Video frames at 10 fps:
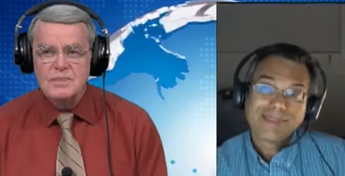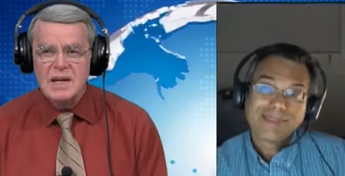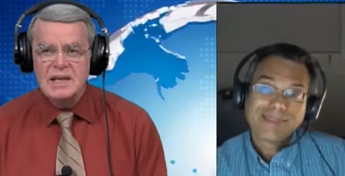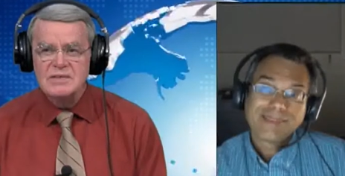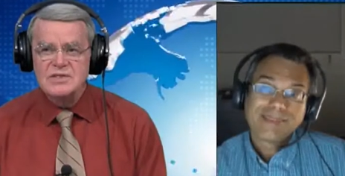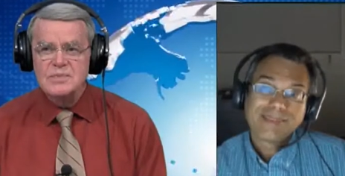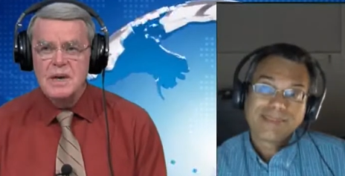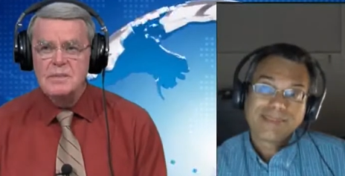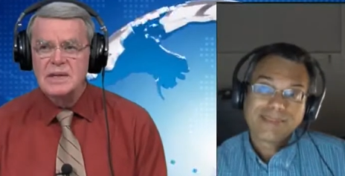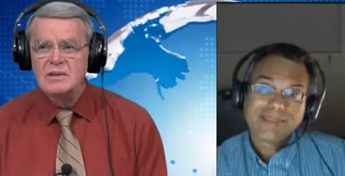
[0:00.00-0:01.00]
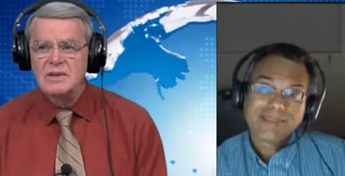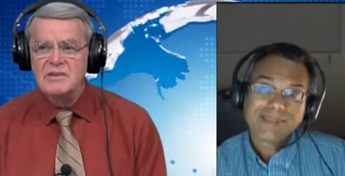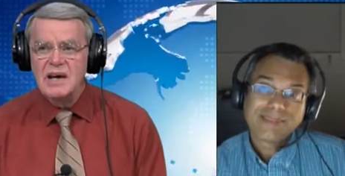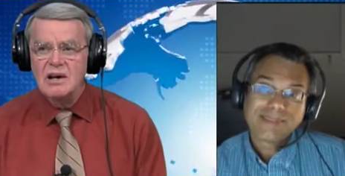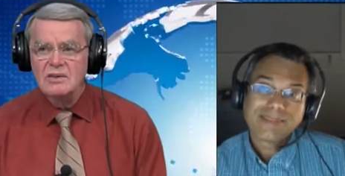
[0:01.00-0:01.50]
Speaker 1: many of us may be
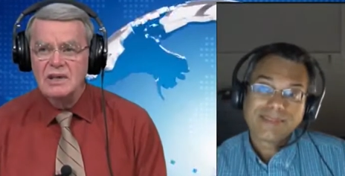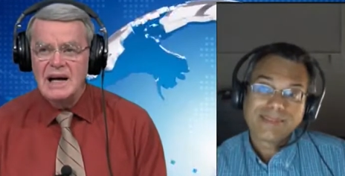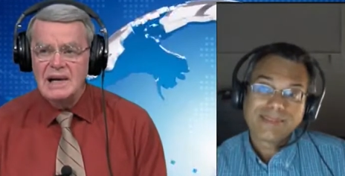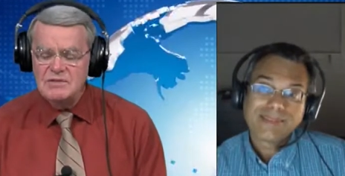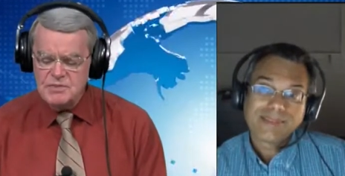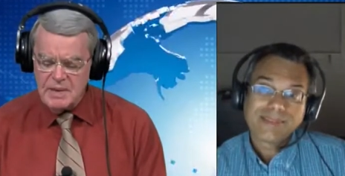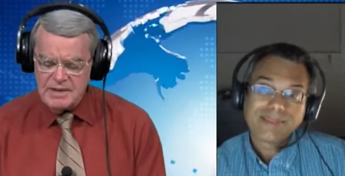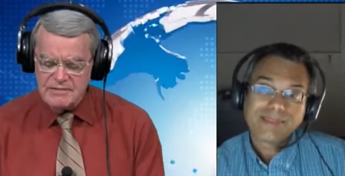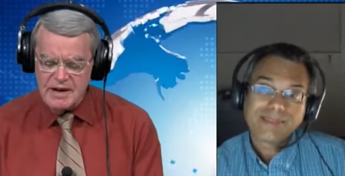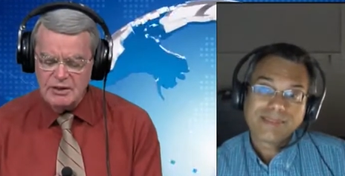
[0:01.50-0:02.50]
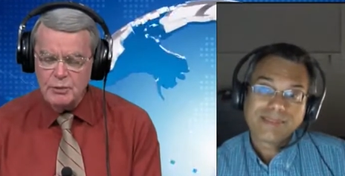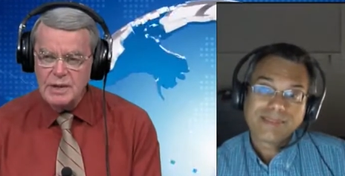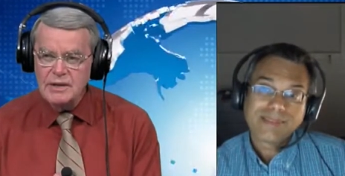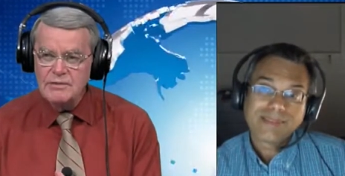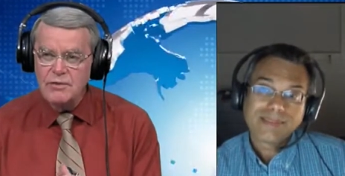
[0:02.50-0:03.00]
living our lives by
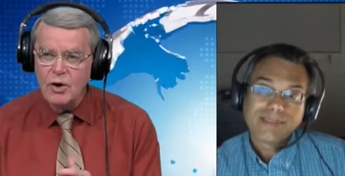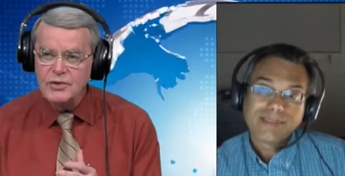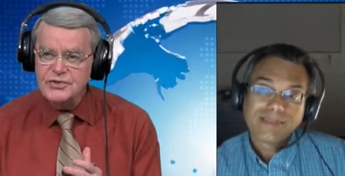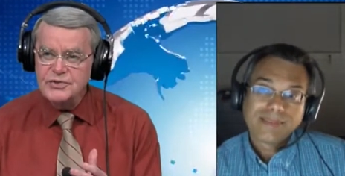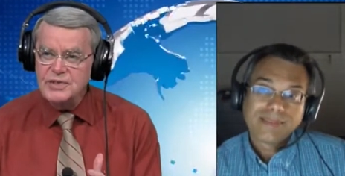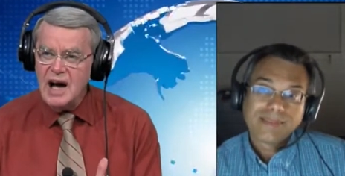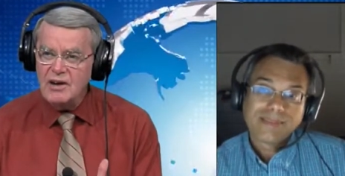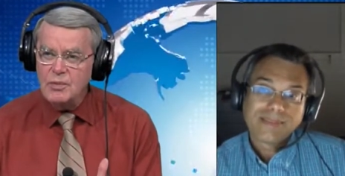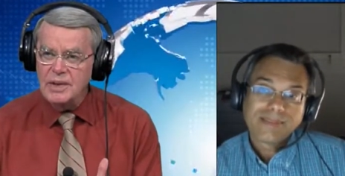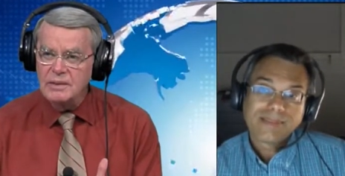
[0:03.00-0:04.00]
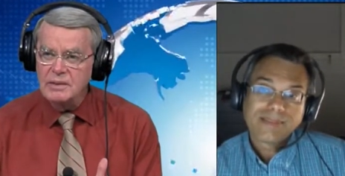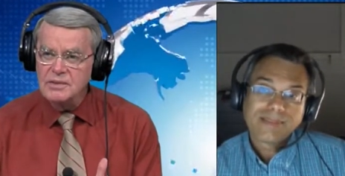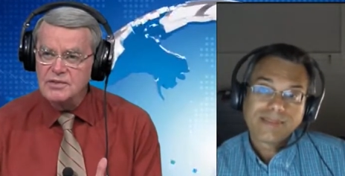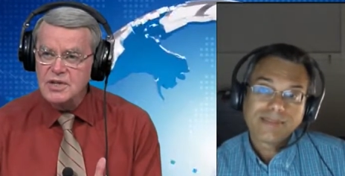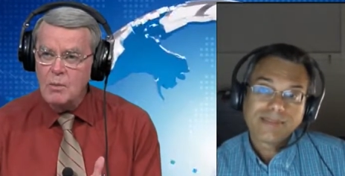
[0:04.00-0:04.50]
following false doctrine.
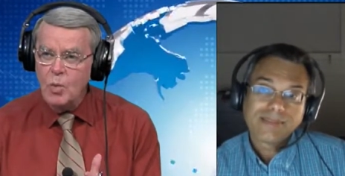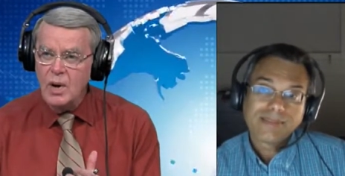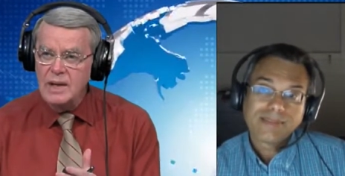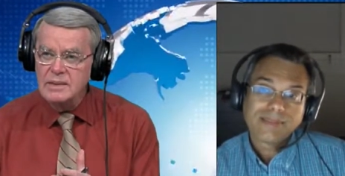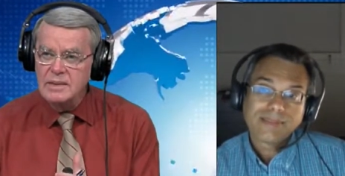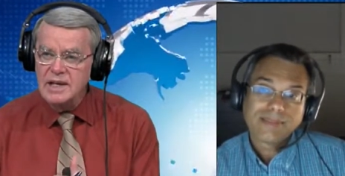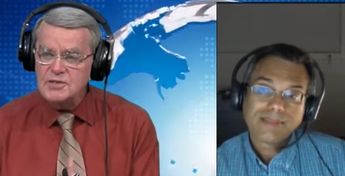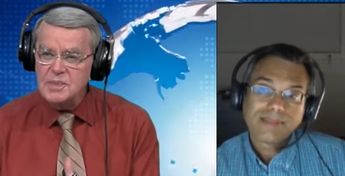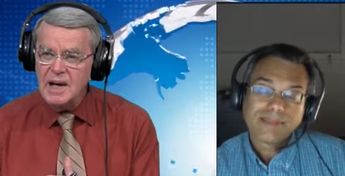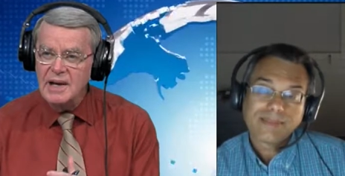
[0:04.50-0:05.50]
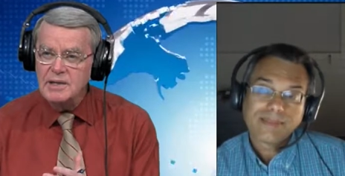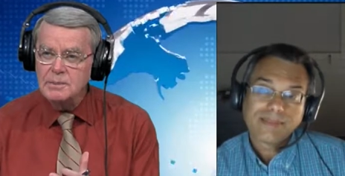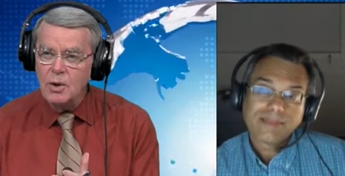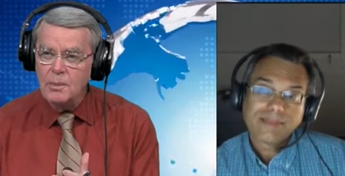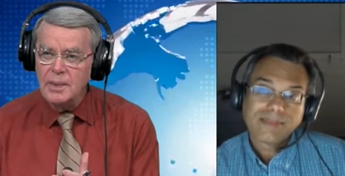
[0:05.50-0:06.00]
Someone gets behind a
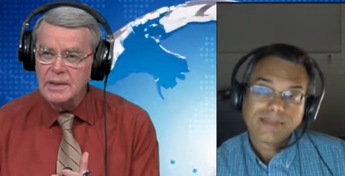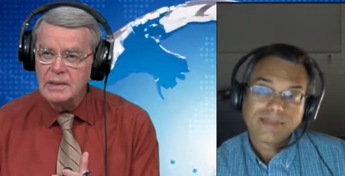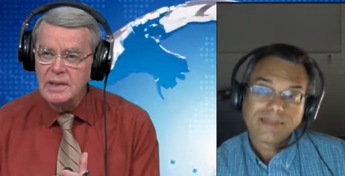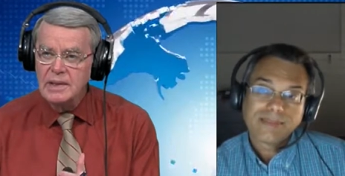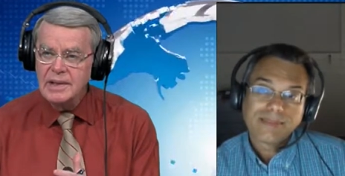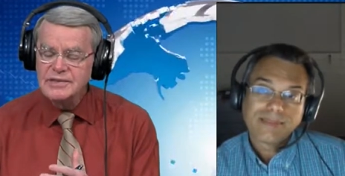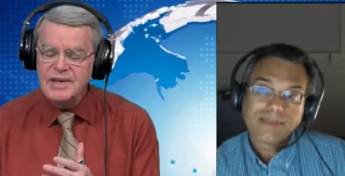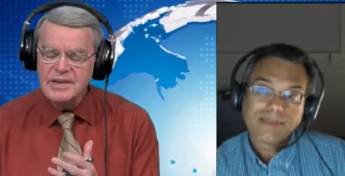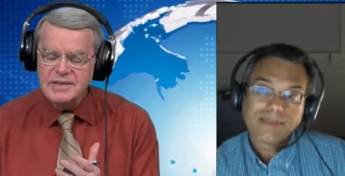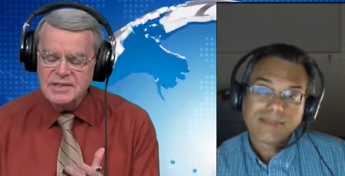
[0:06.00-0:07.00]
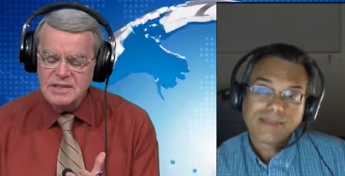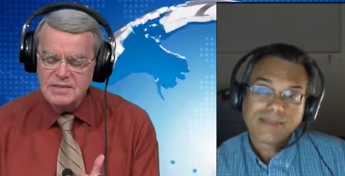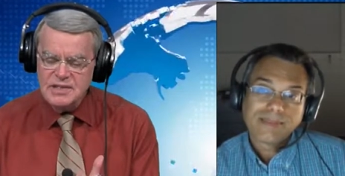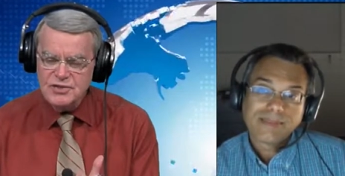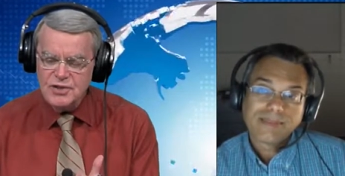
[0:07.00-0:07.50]
pulpit, gets on the
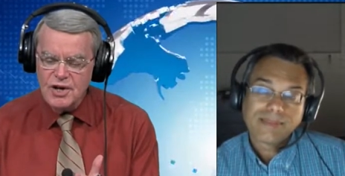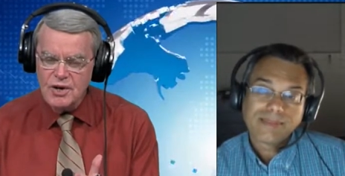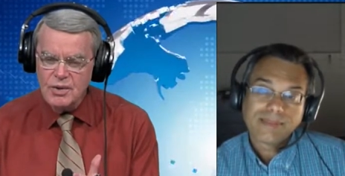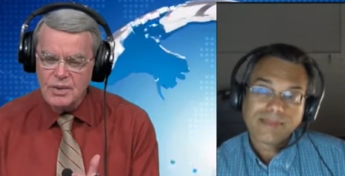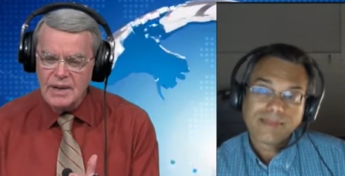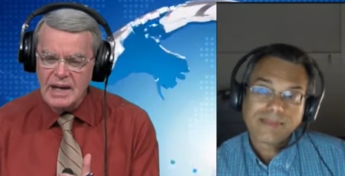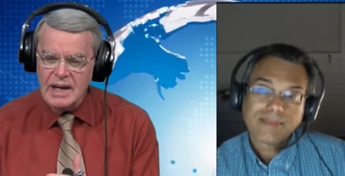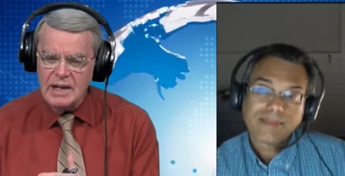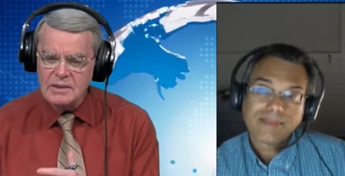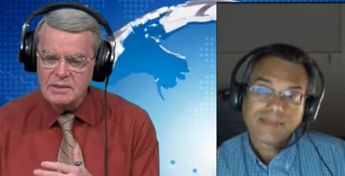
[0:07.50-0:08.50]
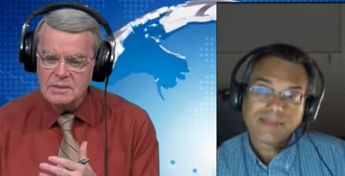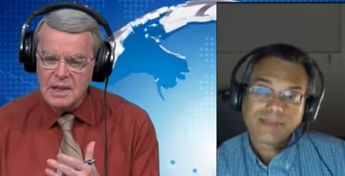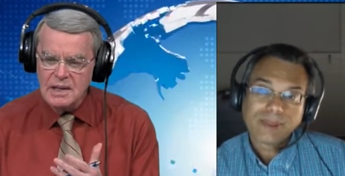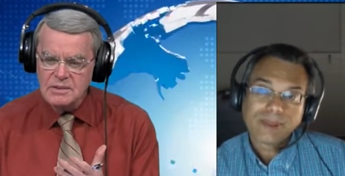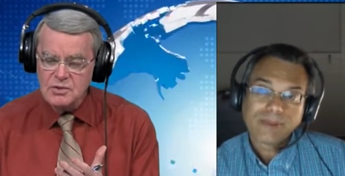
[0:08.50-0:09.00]
TV show and
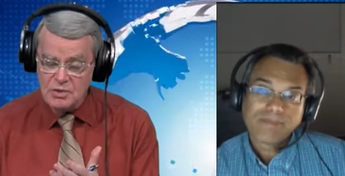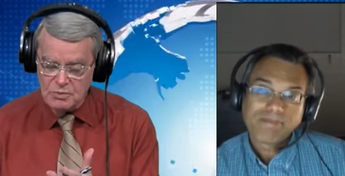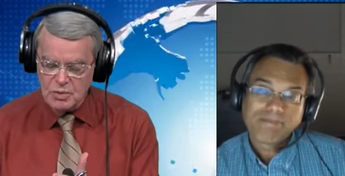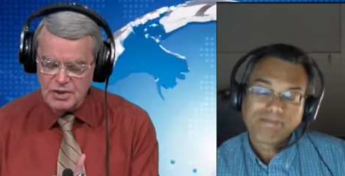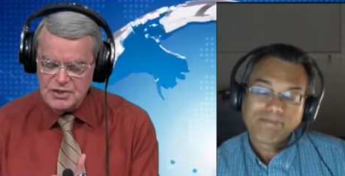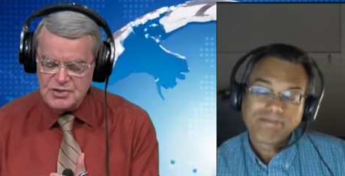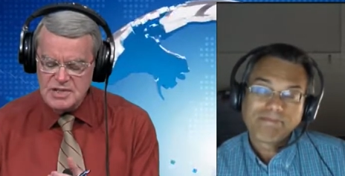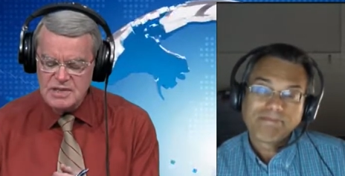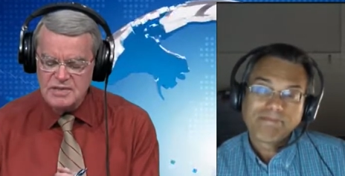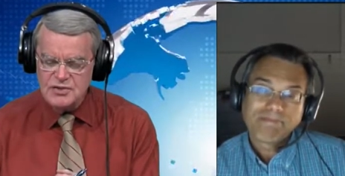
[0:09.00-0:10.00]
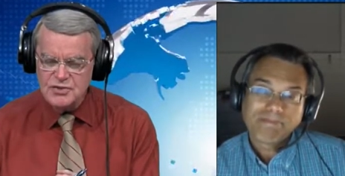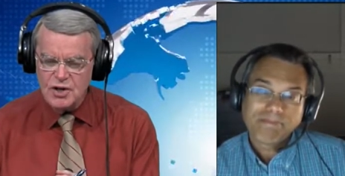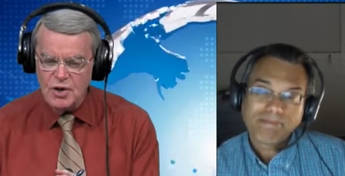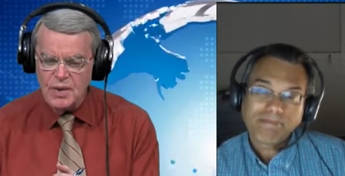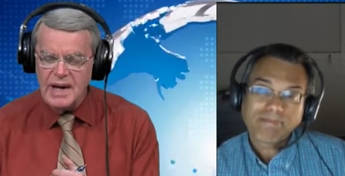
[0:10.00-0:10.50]
and religious TV
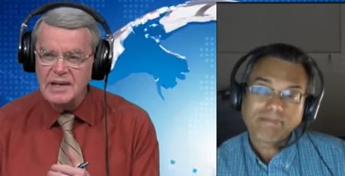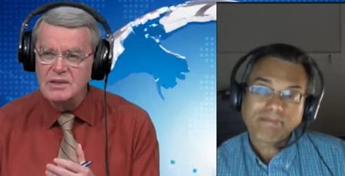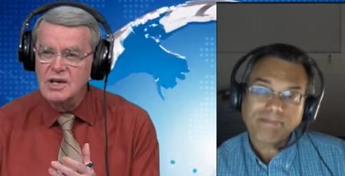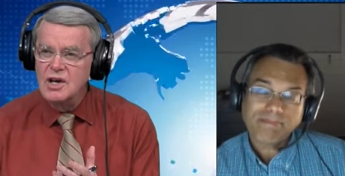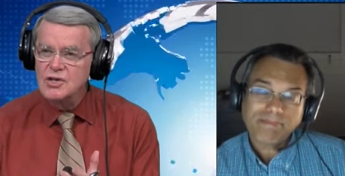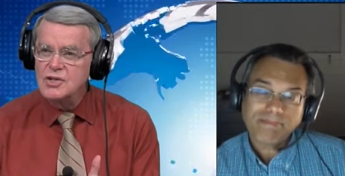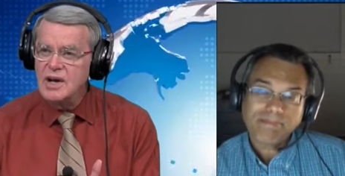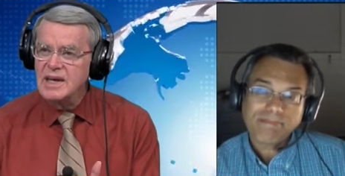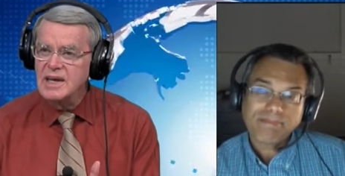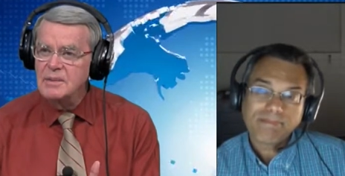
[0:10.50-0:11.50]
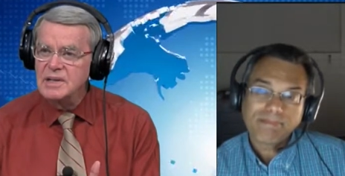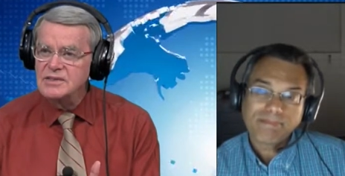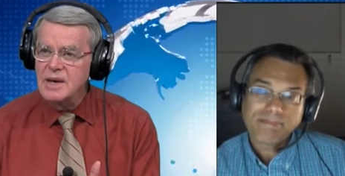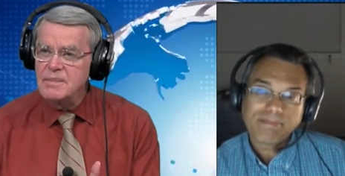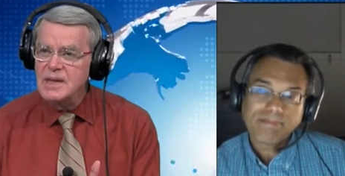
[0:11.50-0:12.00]
show and talking about
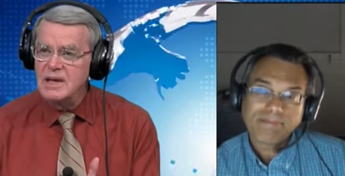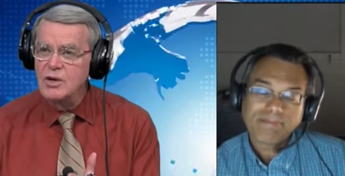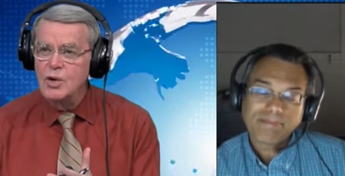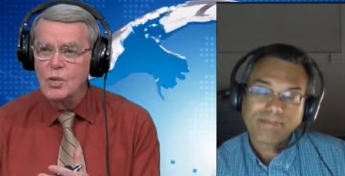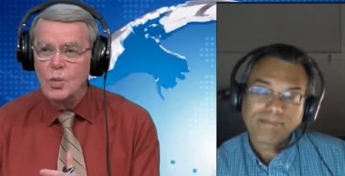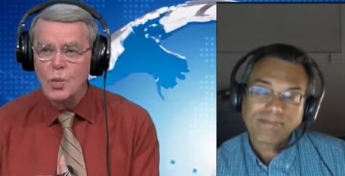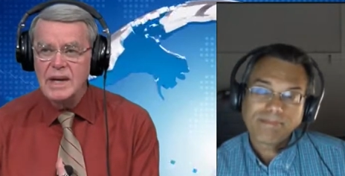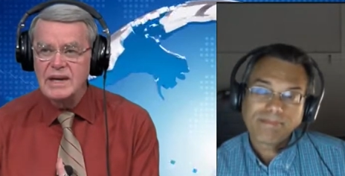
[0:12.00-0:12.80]
something we